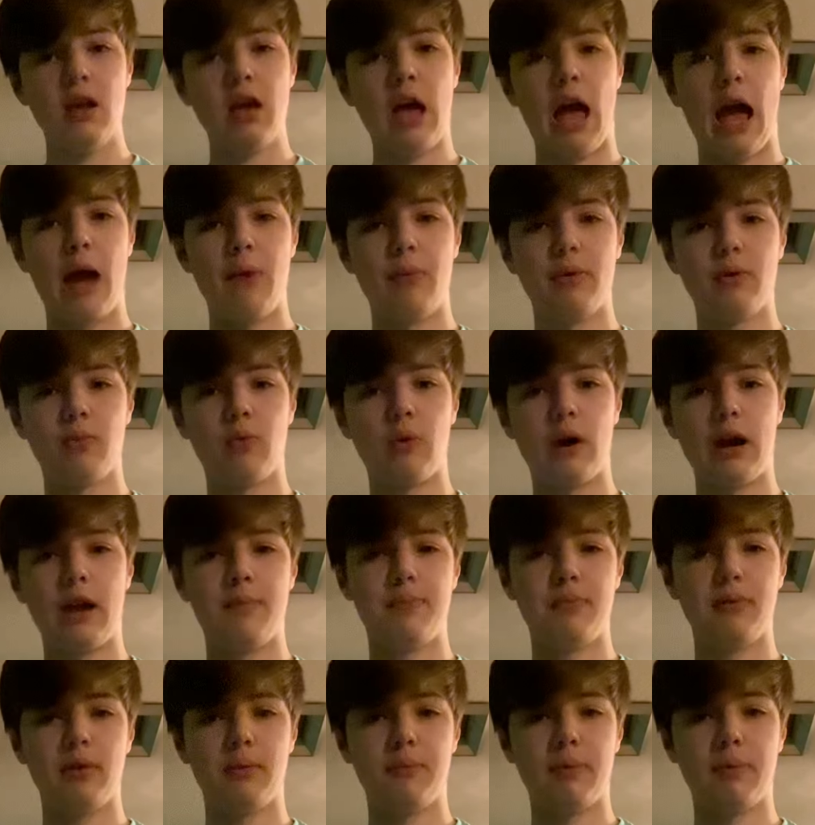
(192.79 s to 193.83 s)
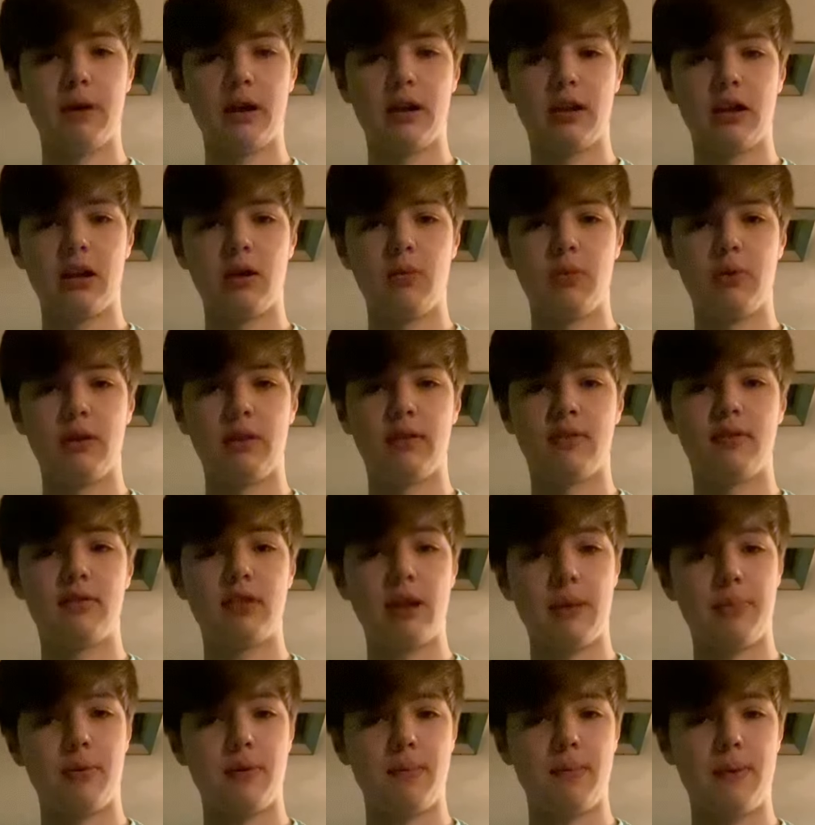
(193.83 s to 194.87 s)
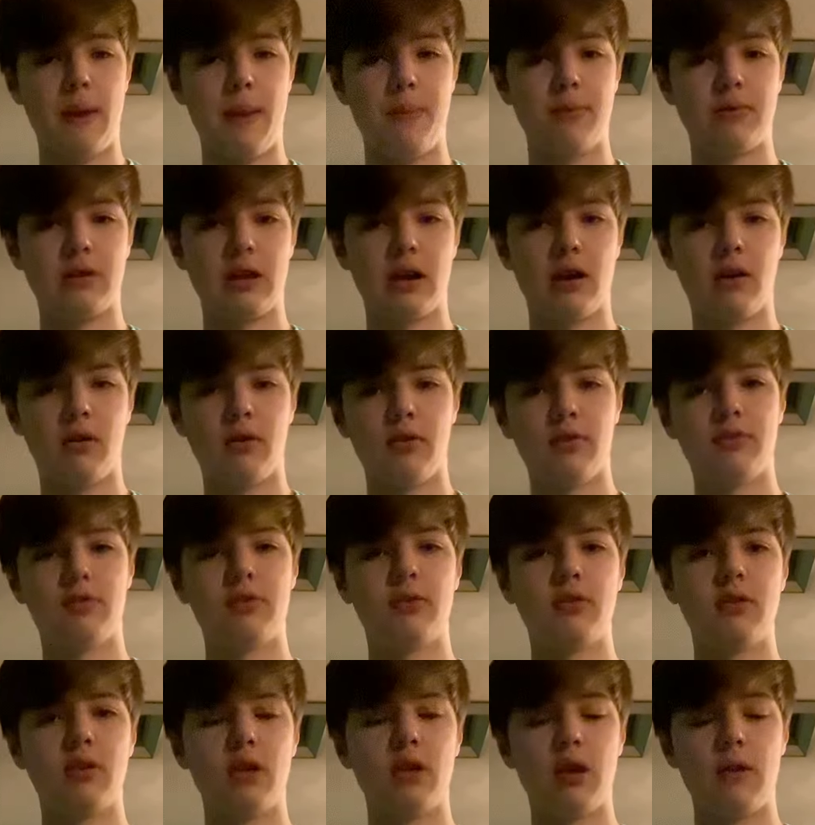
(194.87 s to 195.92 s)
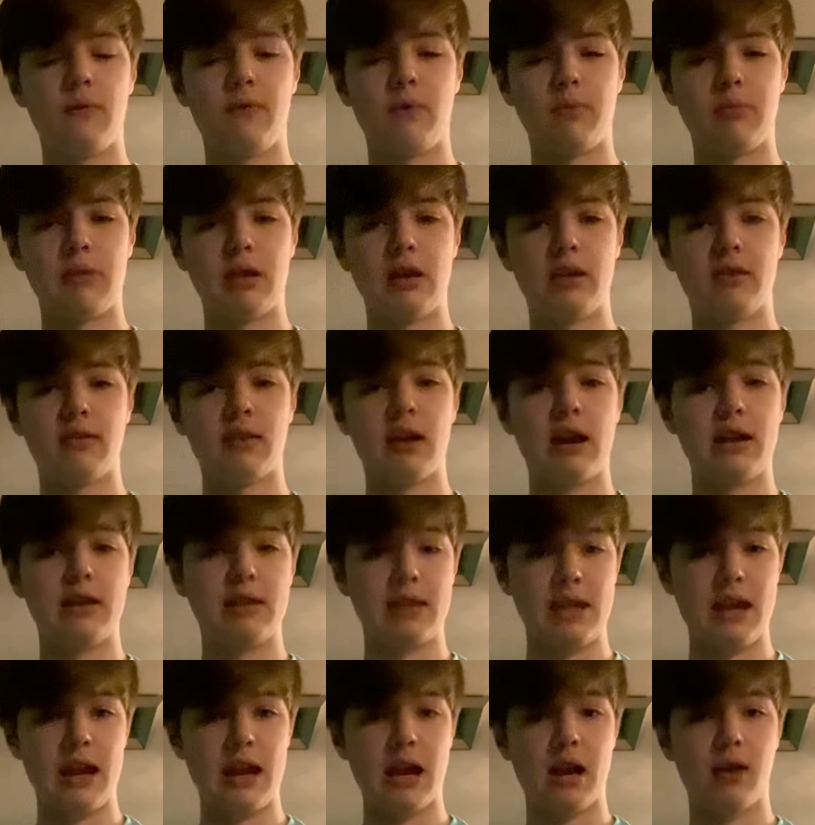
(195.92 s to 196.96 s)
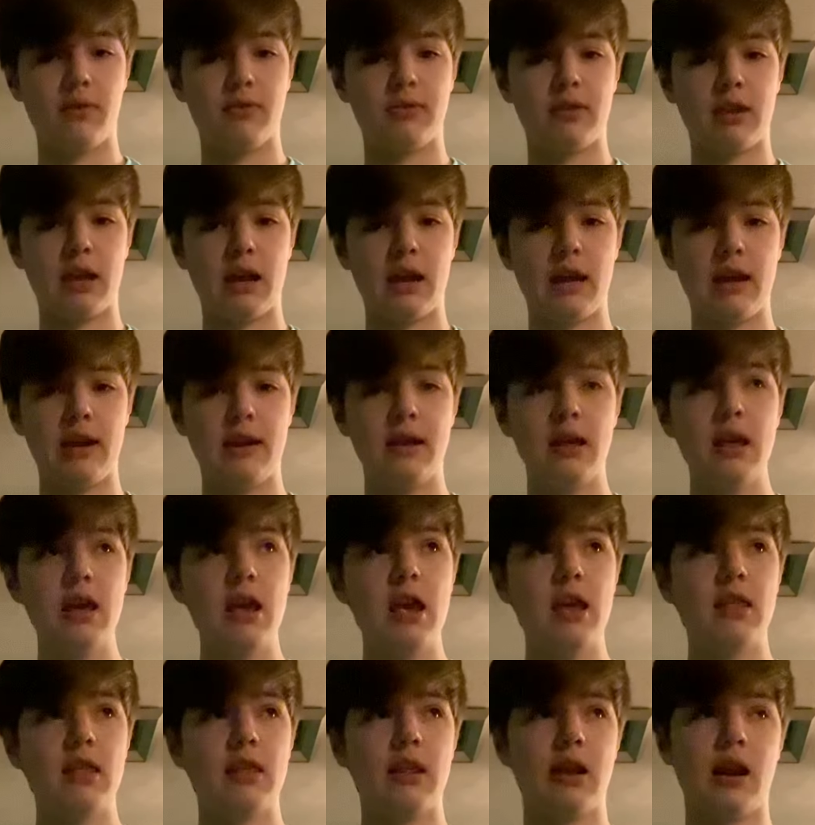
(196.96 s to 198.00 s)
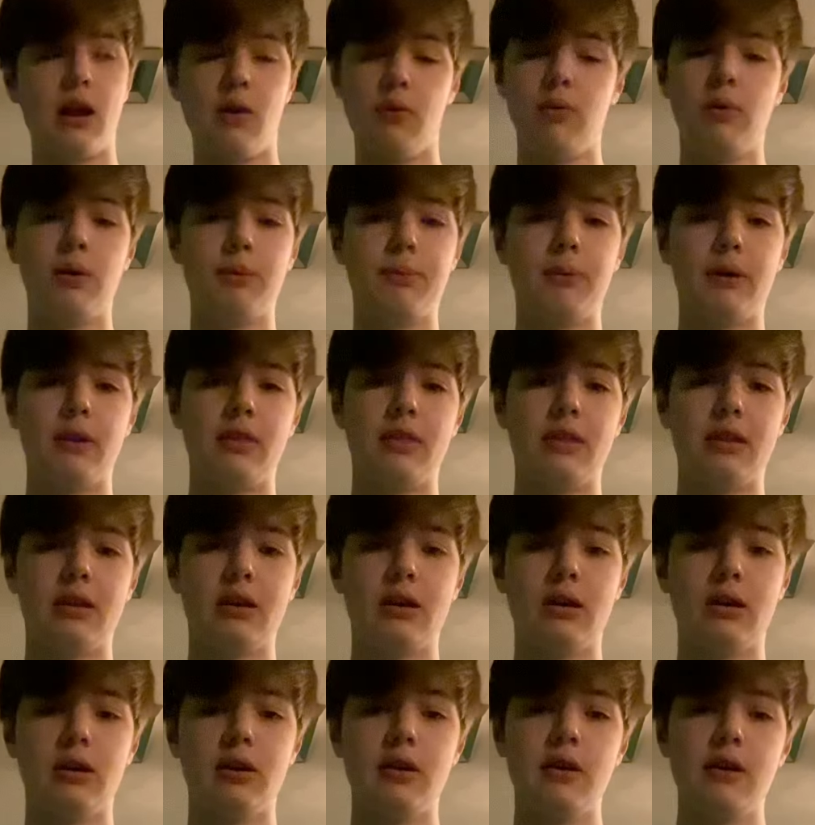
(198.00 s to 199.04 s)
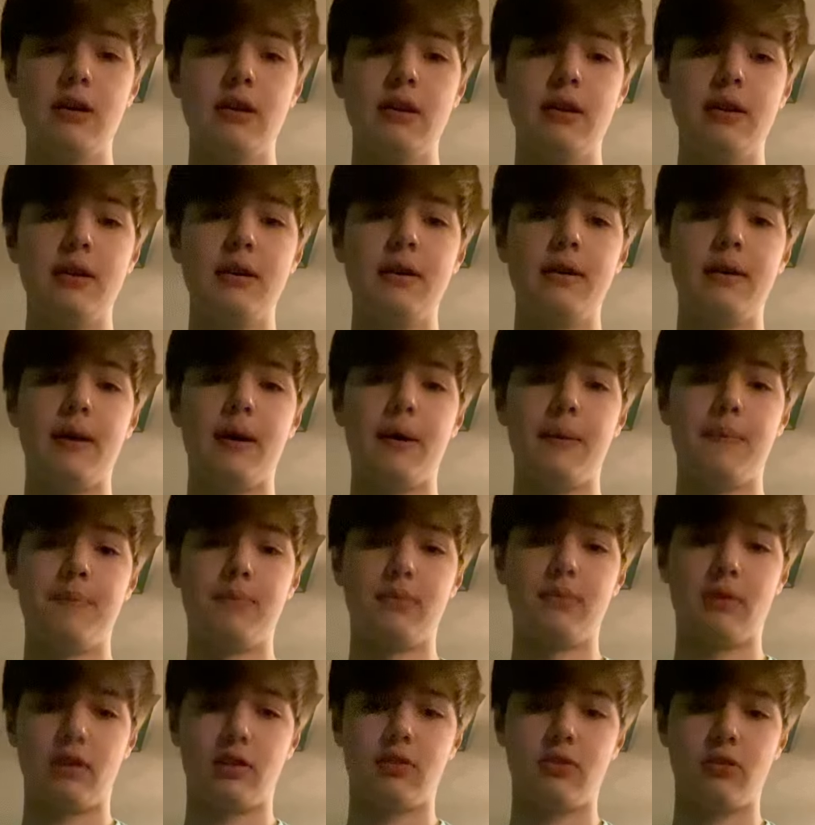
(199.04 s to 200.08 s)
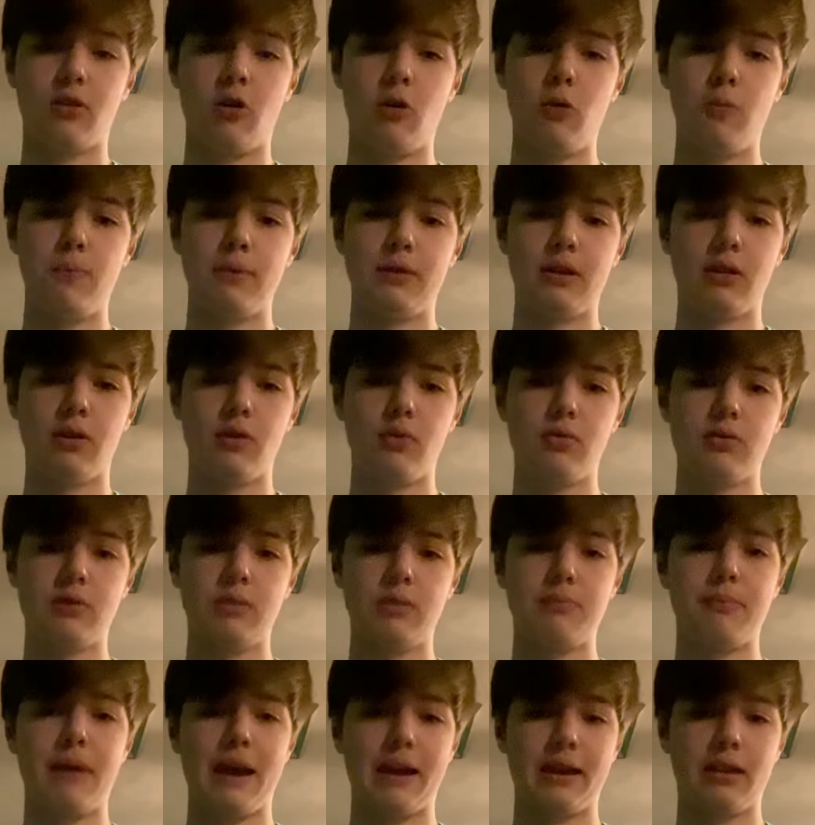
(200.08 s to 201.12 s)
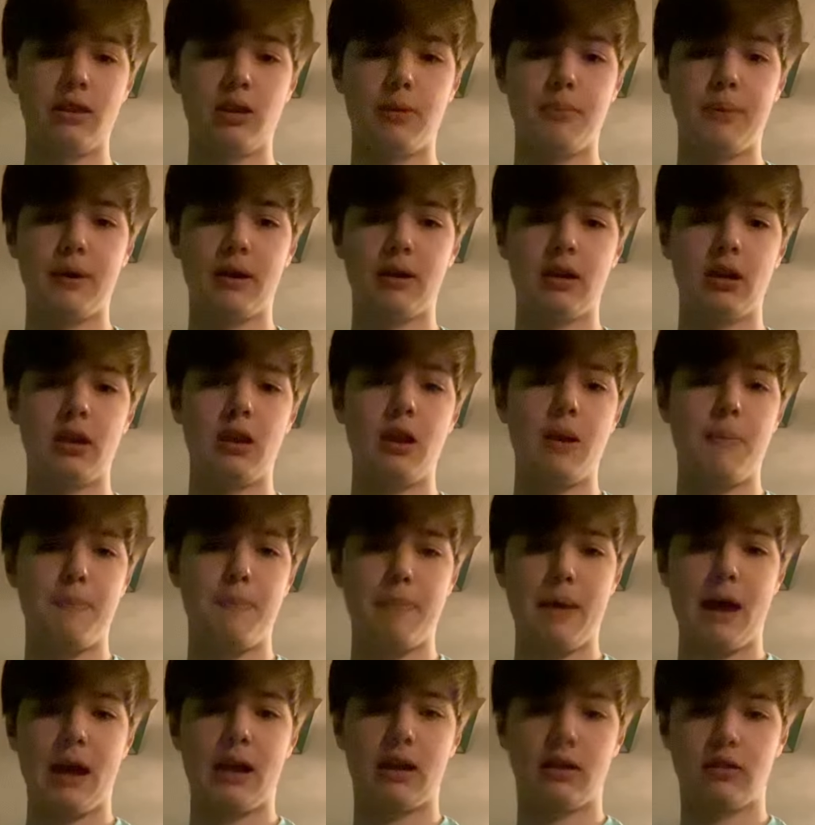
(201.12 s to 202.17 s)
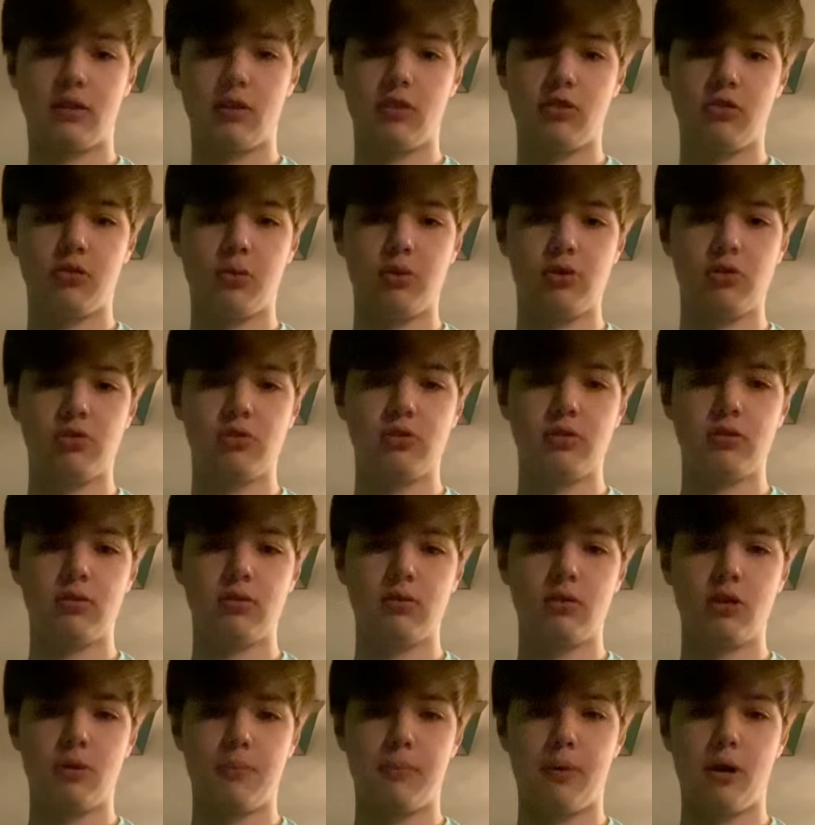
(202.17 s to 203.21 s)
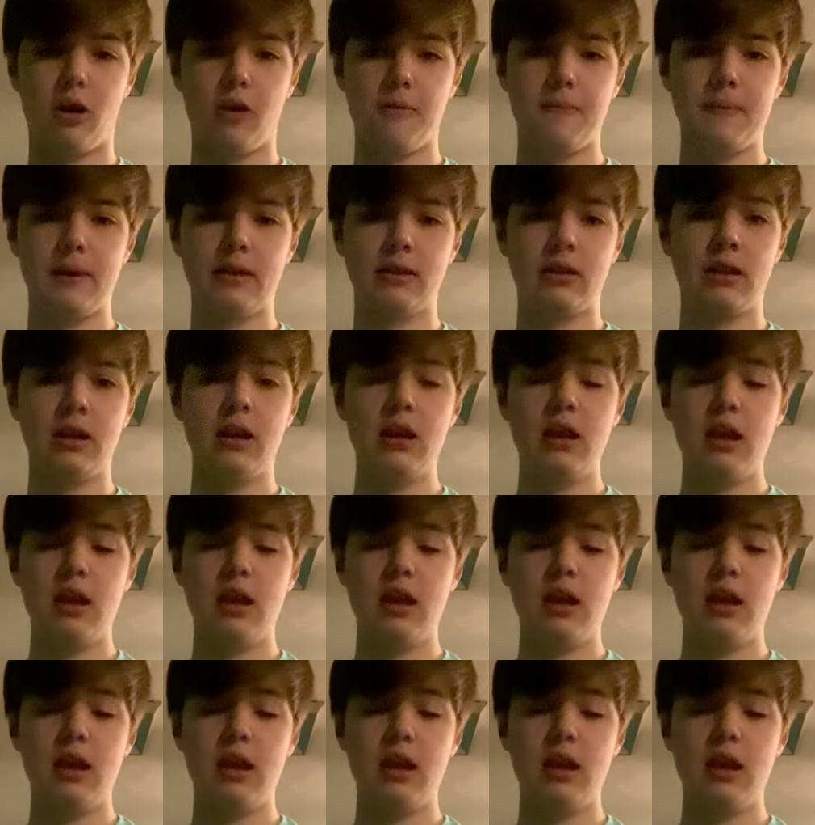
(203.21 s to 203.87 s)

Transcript: I would wipe the bucket with separate paper towels from the inside and the outside. Then I would put the soap and lotion back in the bucket and back in the storage compartment.